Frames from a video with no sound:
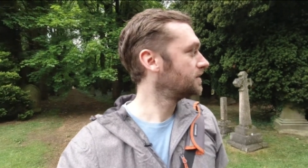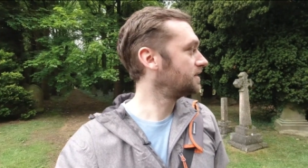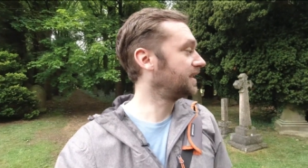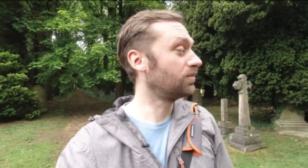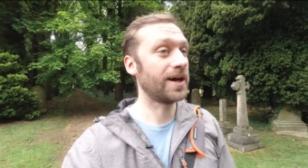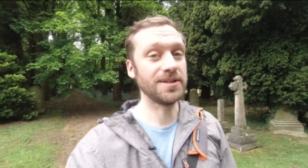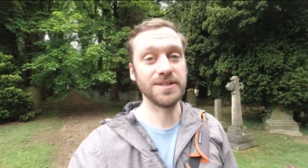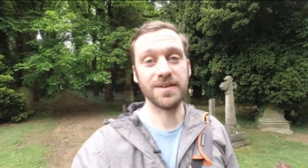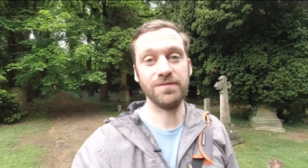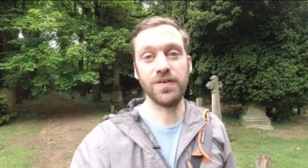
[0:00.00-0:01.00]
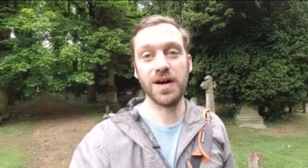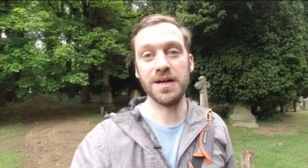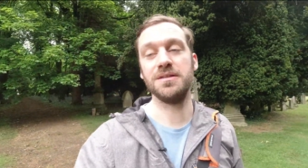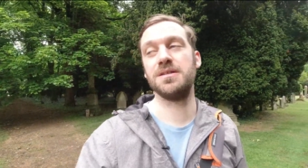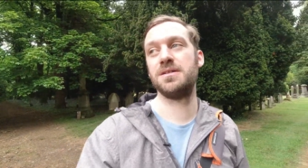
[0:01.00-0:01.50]
see what else I can
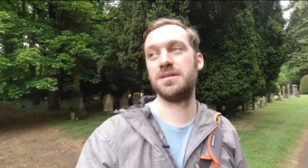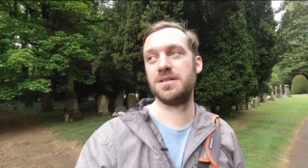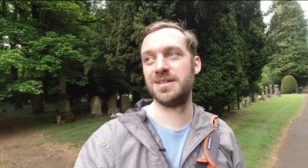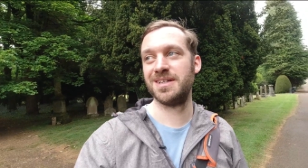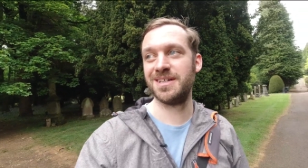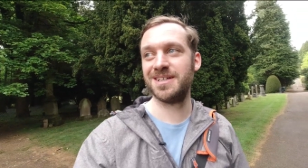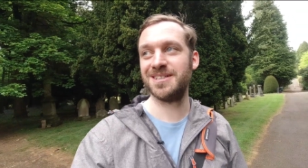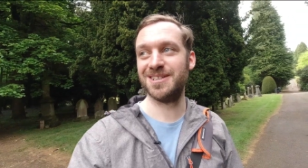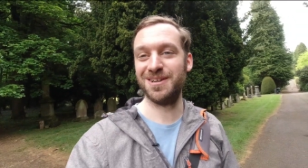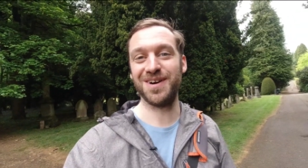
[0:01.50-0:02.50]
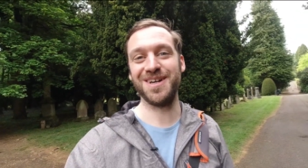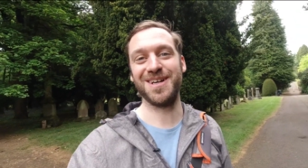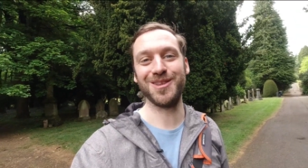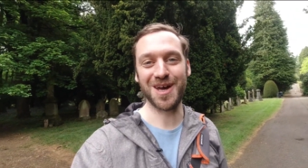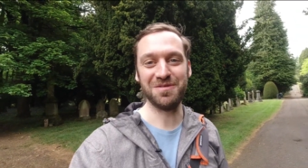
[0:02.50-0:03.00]
find, see if I can
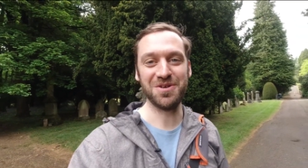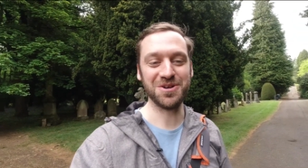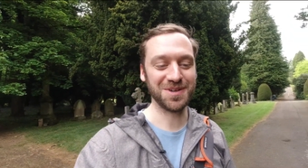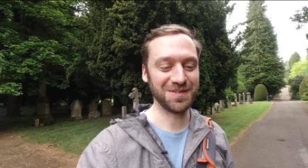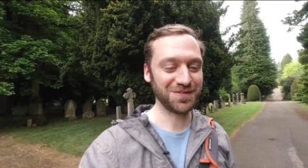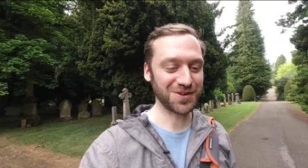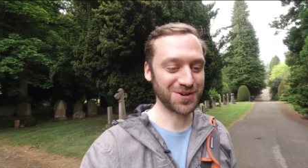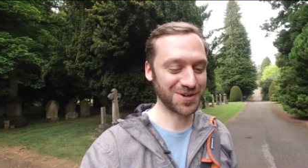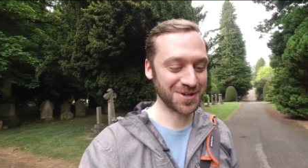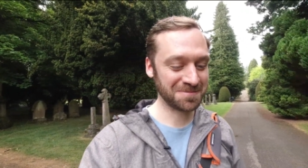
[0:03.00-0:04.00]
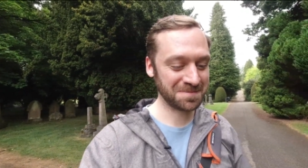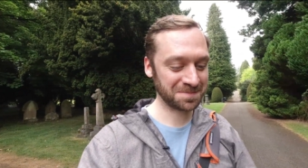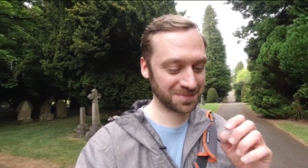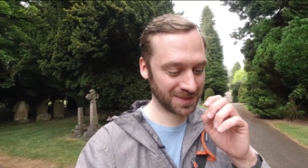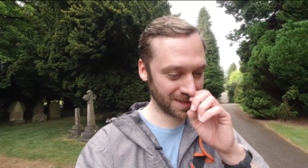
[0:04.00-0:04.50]
get that award-winning photo.
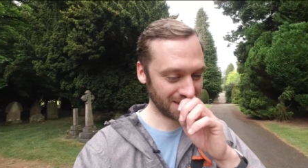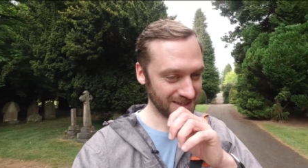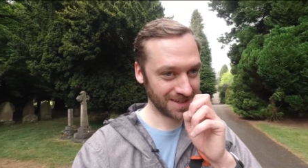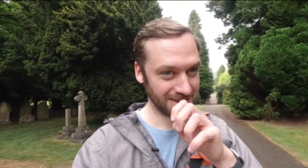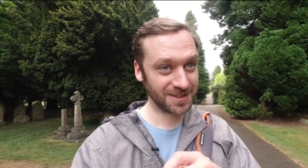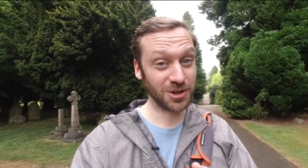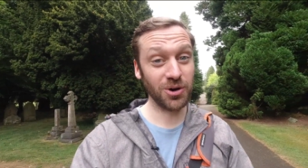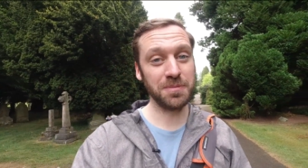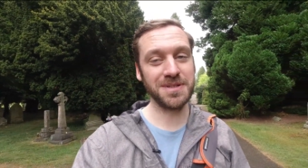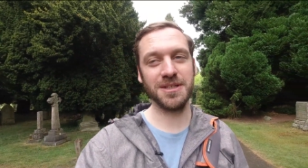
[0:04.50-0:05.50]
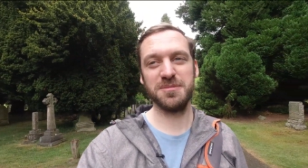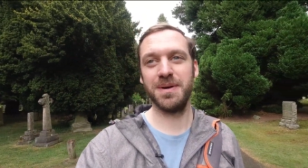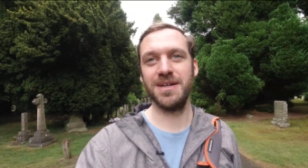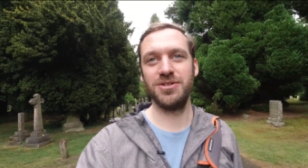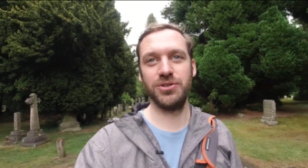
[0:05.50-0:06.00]
So I hope it
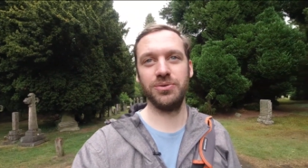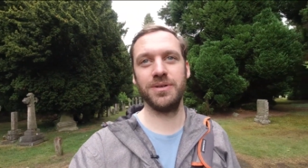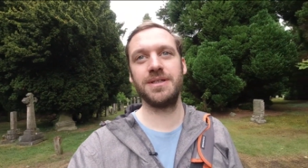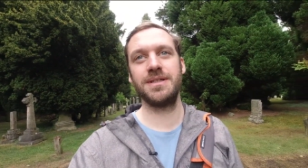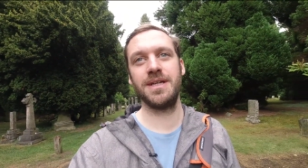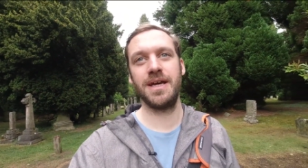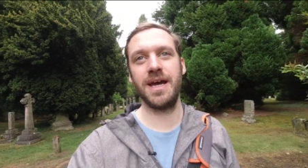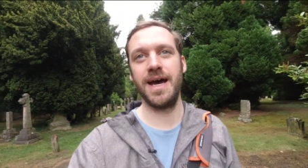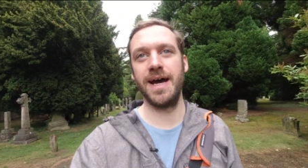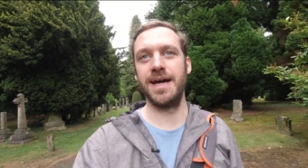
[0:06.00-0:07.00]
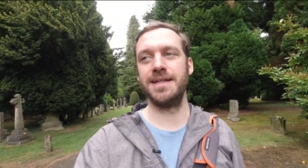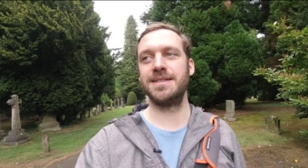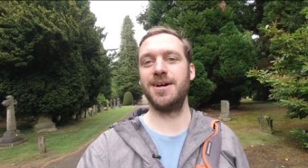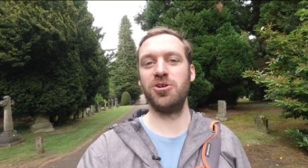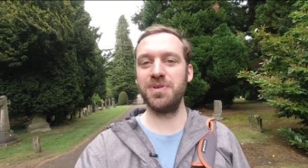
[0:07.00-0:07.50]
inspired you, and
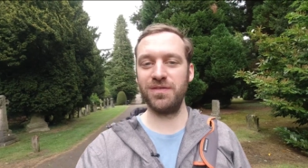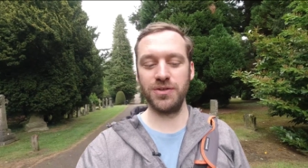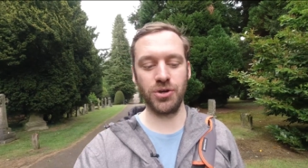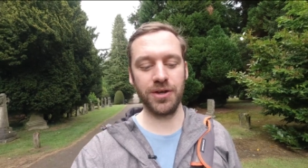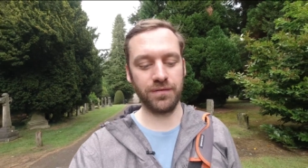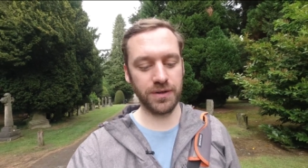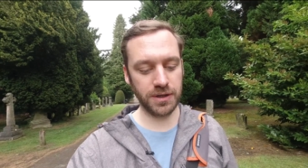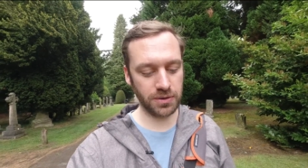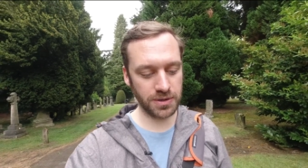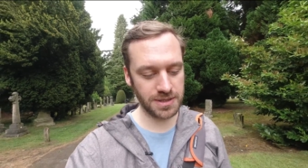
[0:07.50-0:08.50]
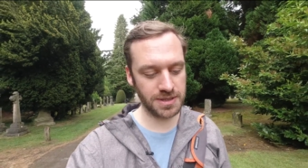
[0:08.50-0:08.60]
I hope you've enjoyed the video.